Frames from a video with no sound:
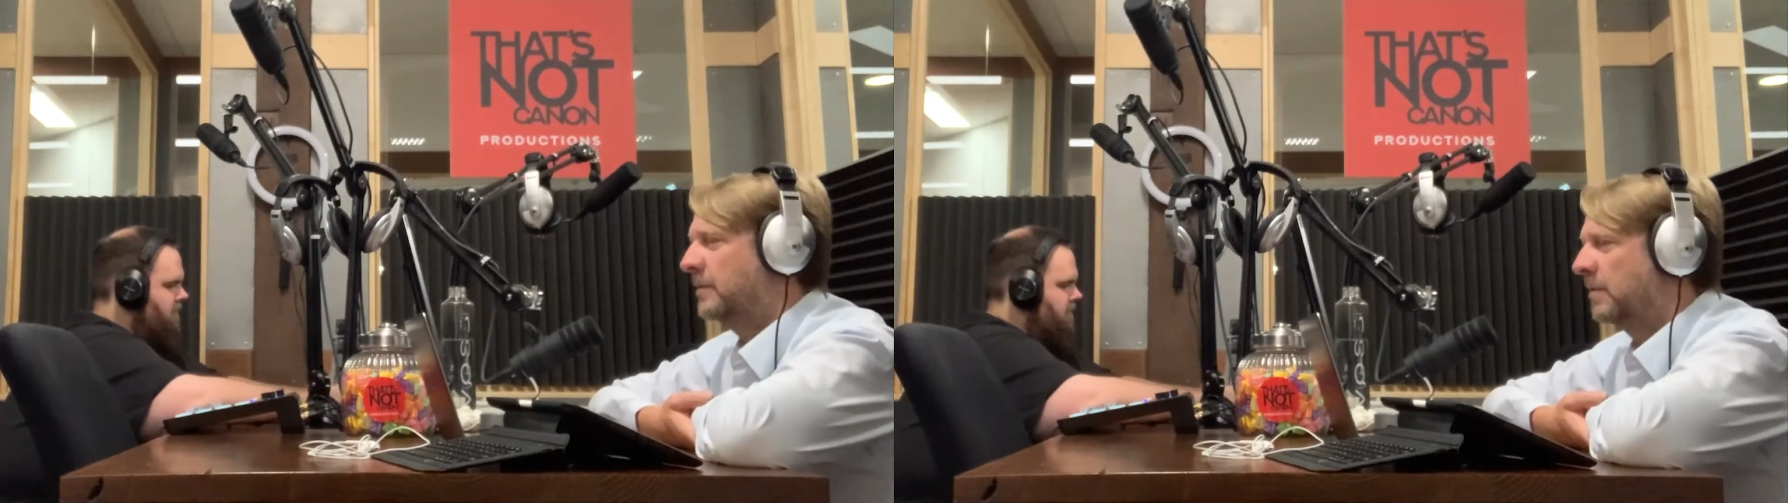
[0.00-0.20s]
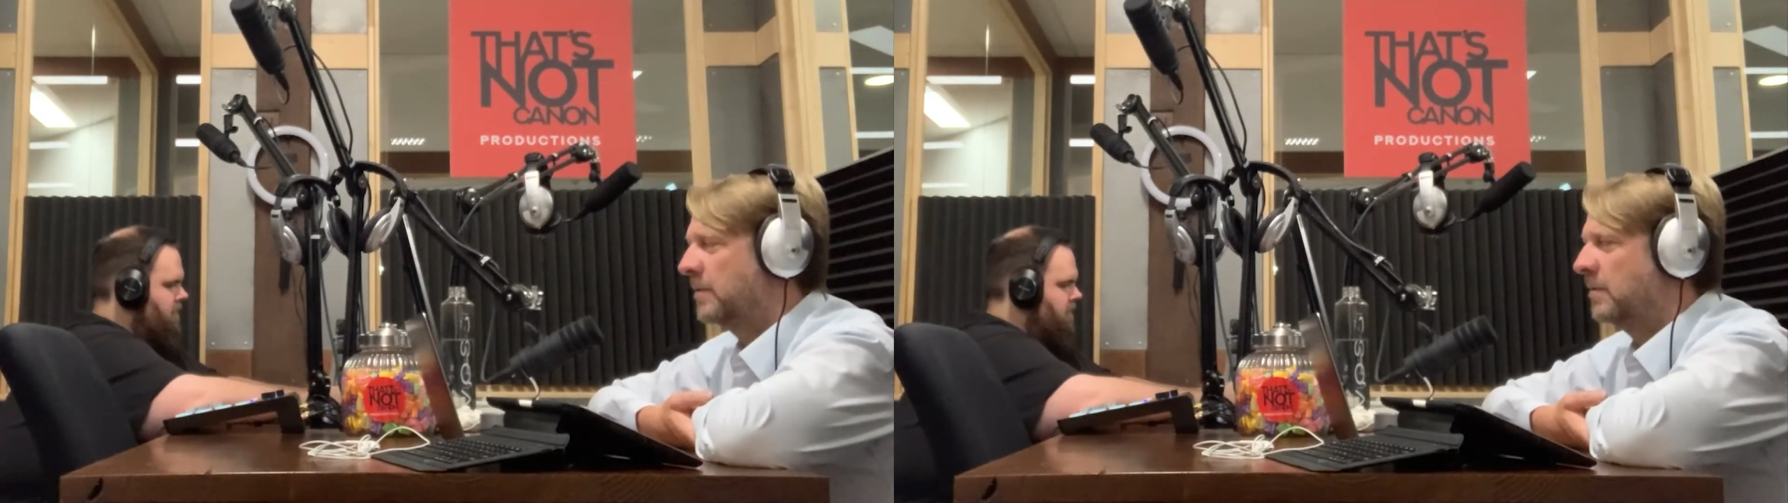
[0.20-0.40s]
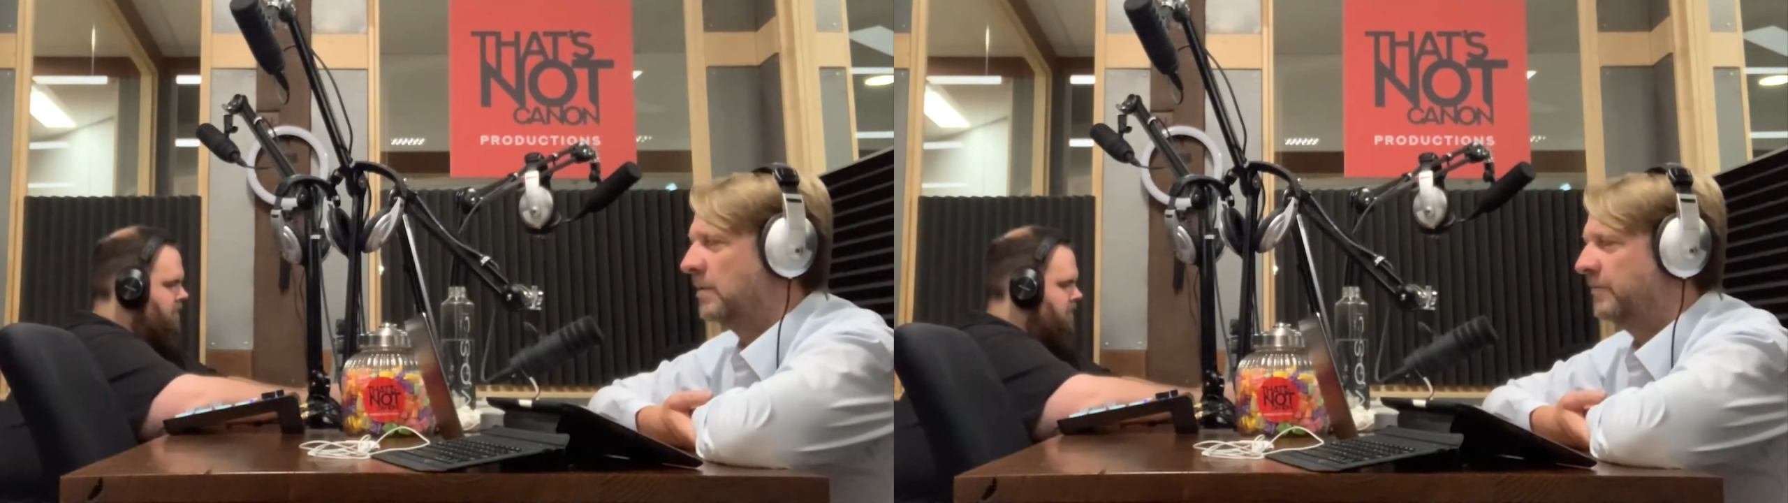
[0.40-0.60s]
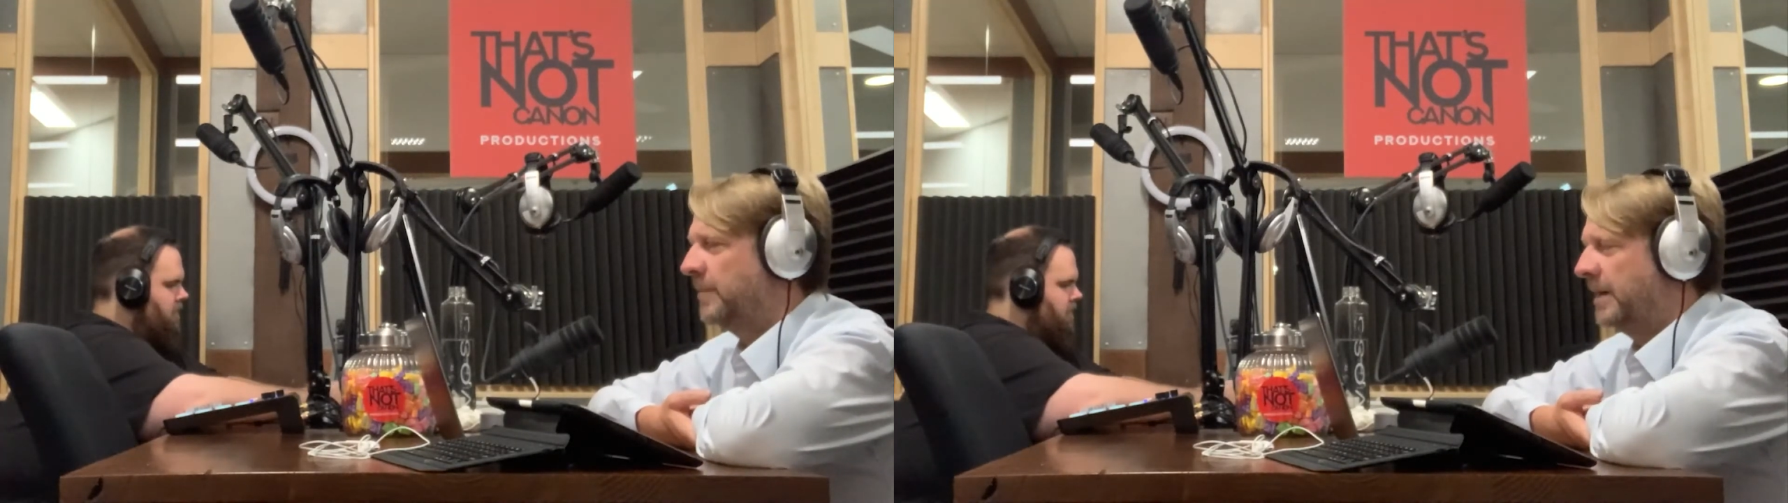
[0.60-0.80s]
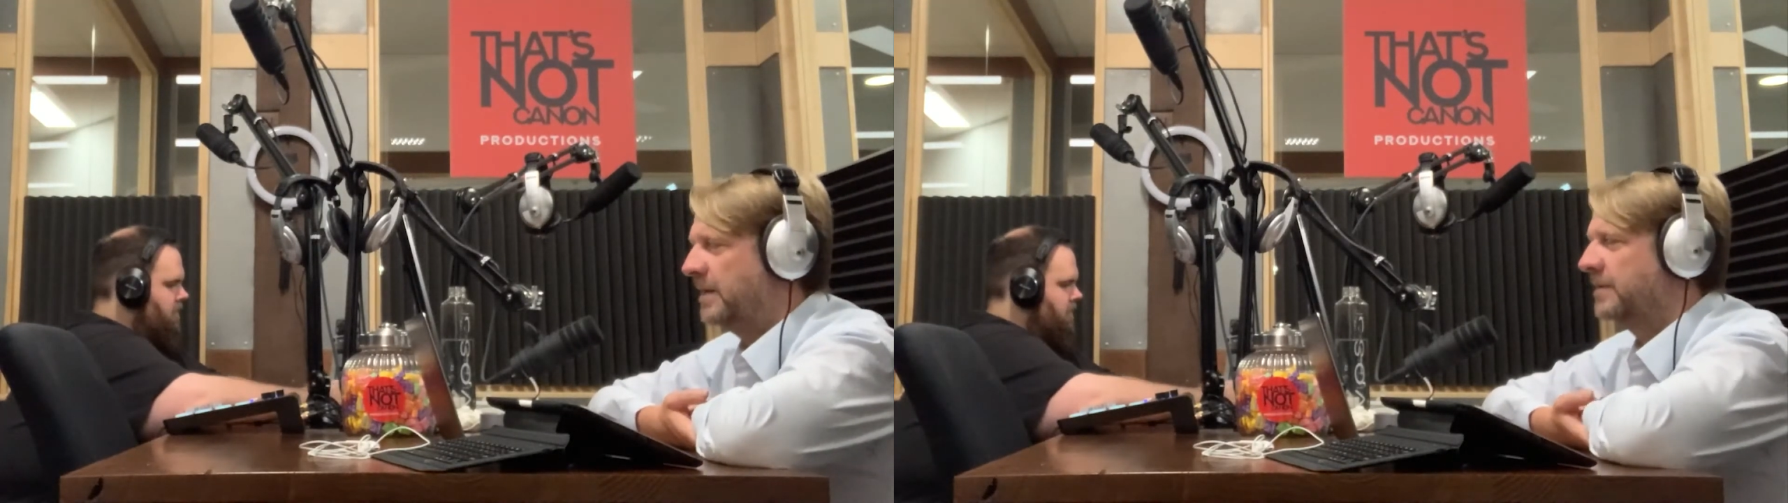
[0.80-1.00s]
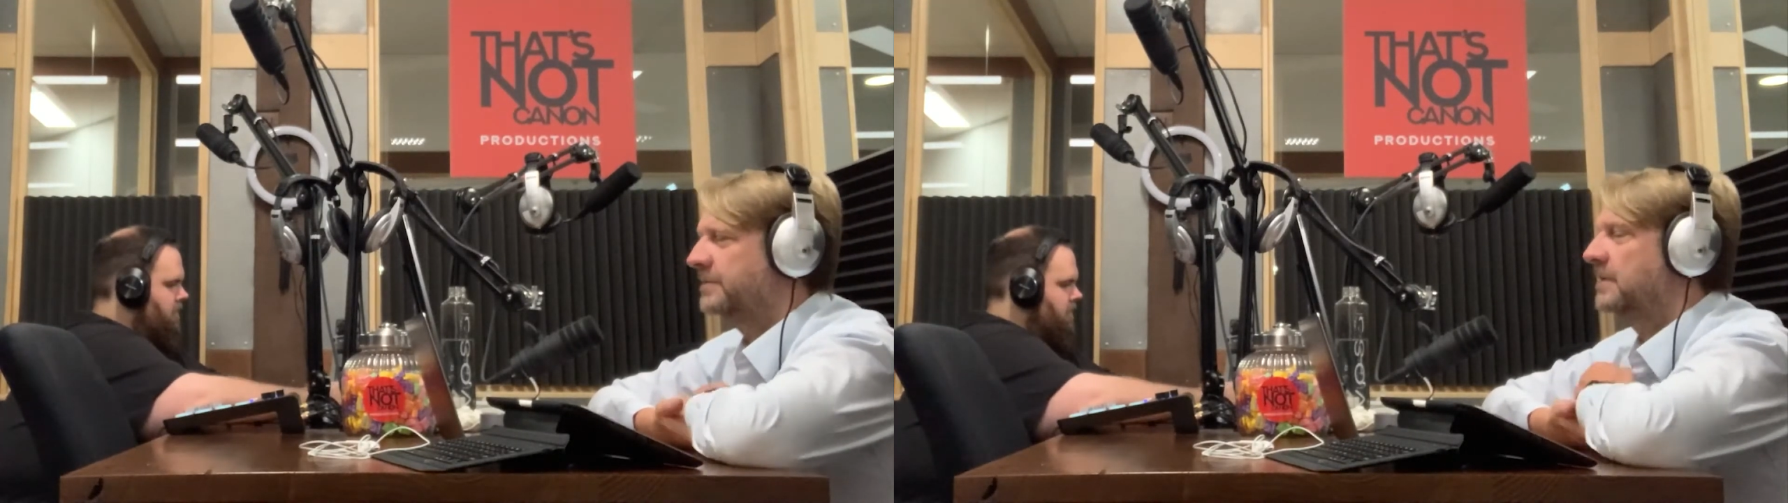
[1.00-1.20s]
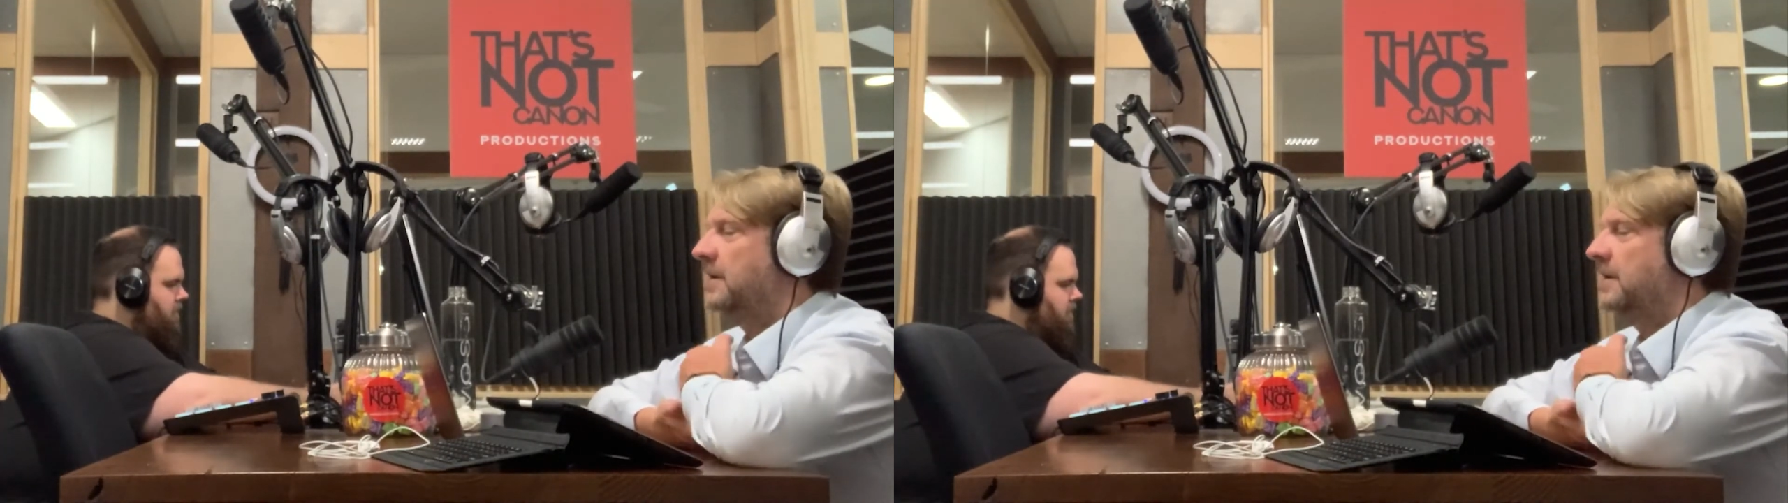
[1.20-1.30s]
Coca-Cola for many years